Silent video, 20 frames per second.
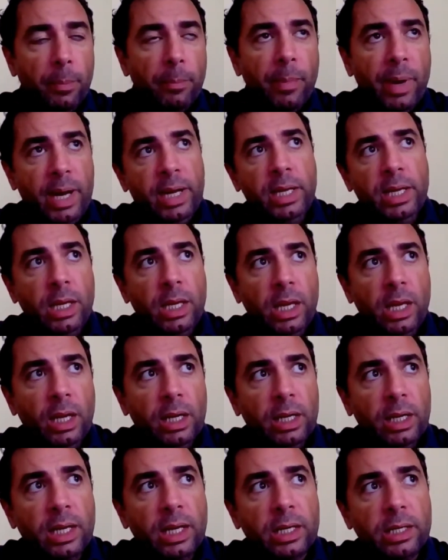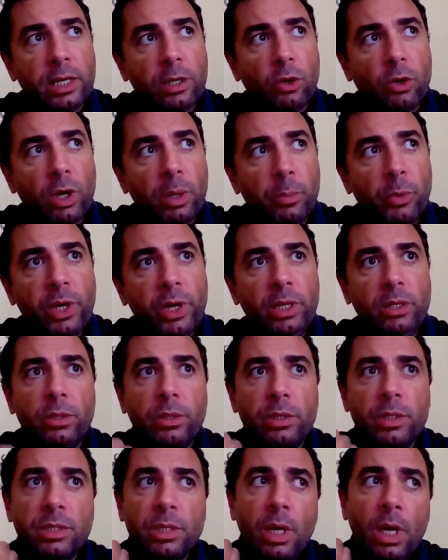my early career
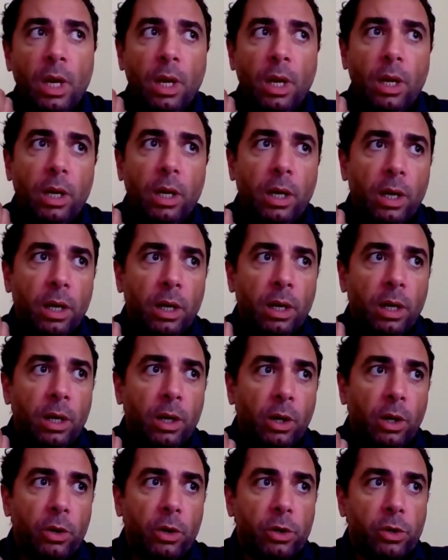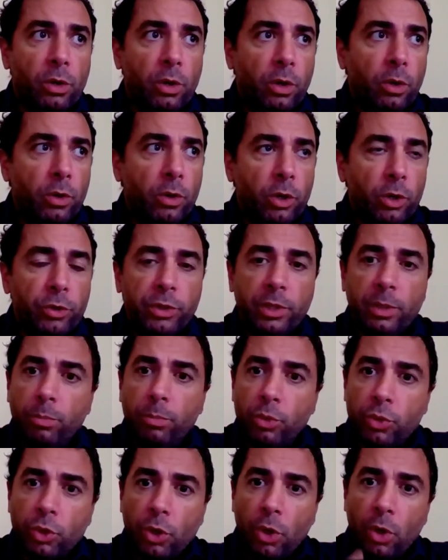collaborators, Oronti
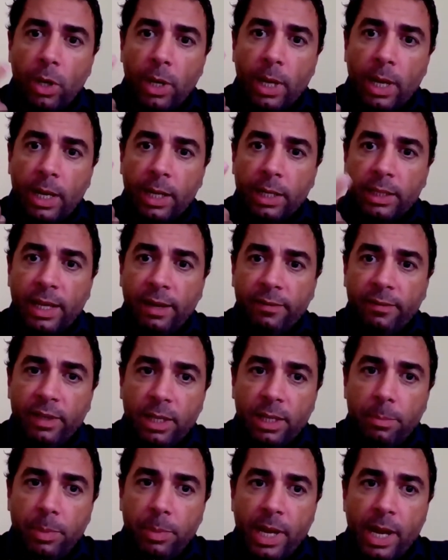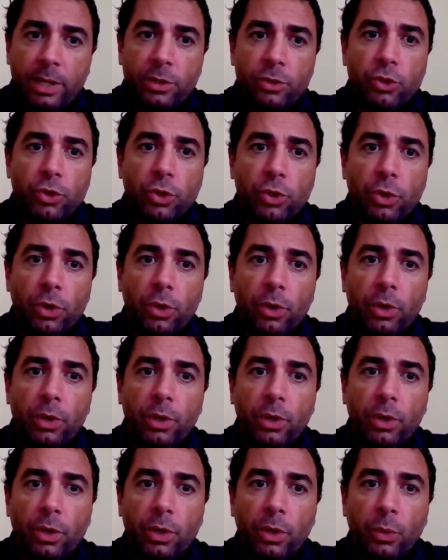Busola, Davide
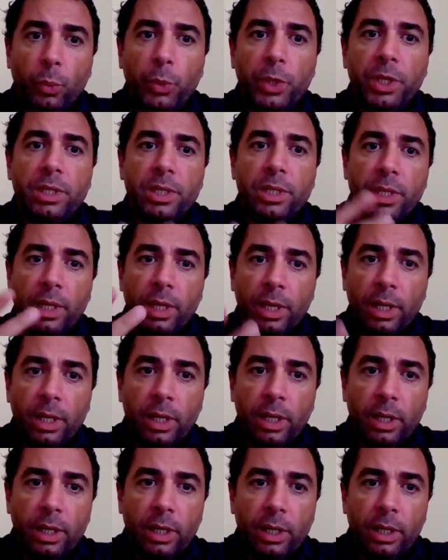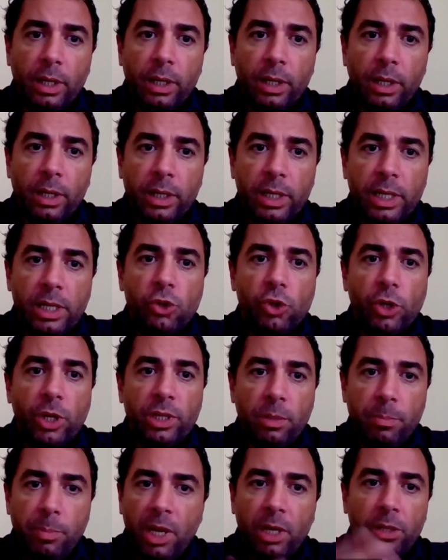Piaggio, with Licia
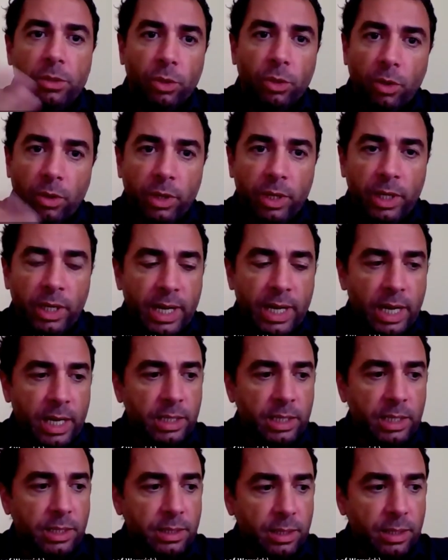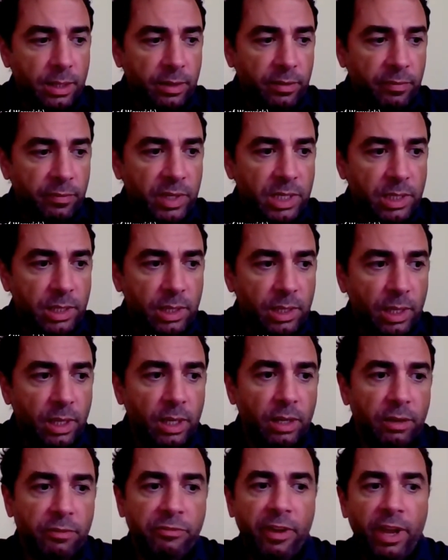Di Pietro, a nice
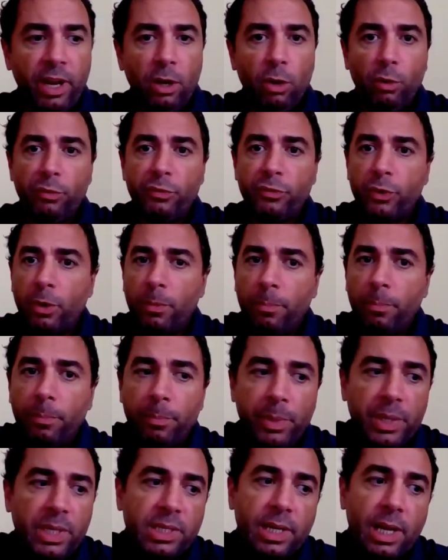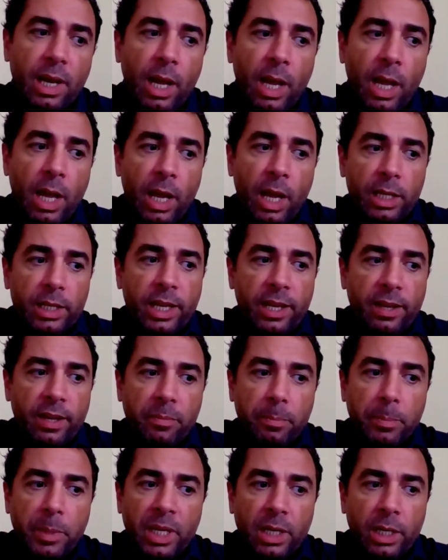visiting fellow from Pisa. They
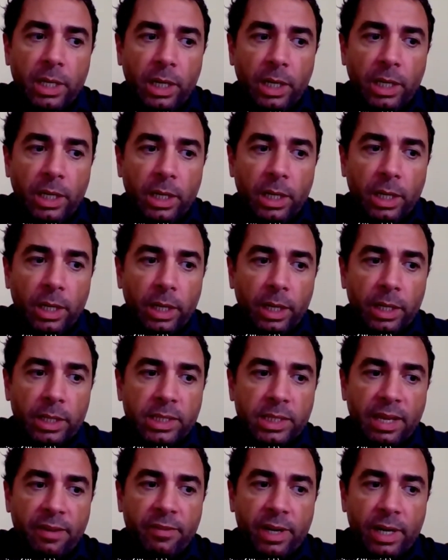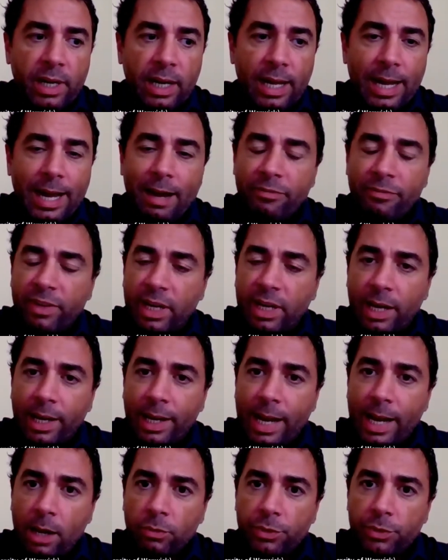have been in several African
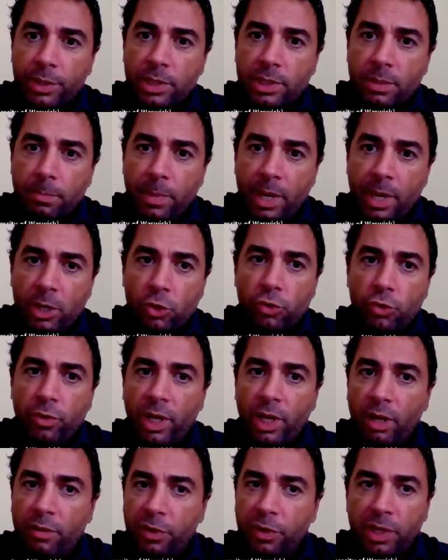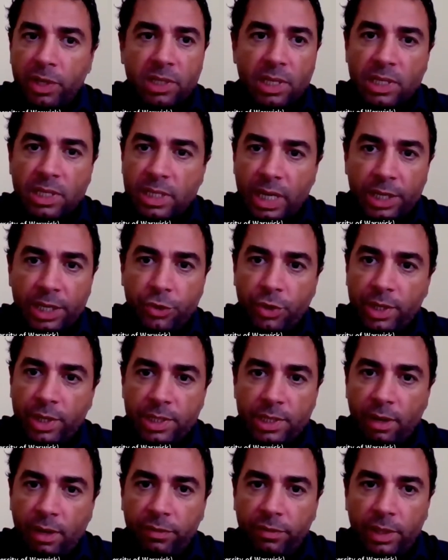countries measuring, for instance, electric
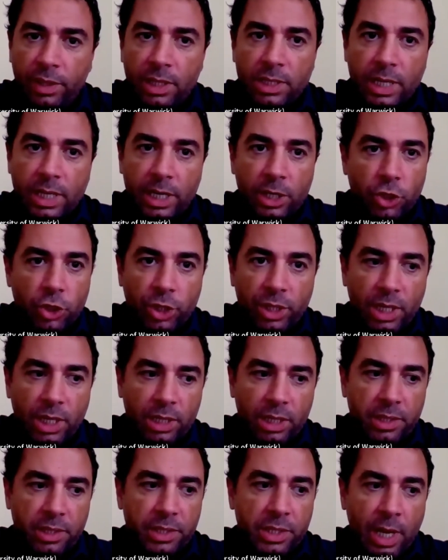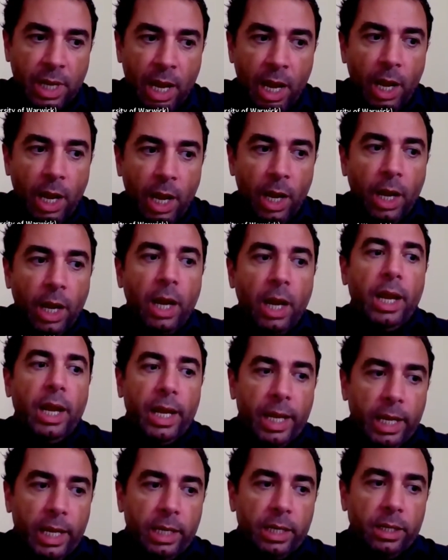safety in surgical theaters.
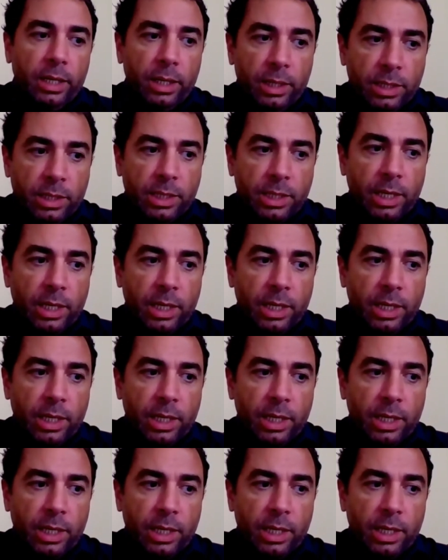Again,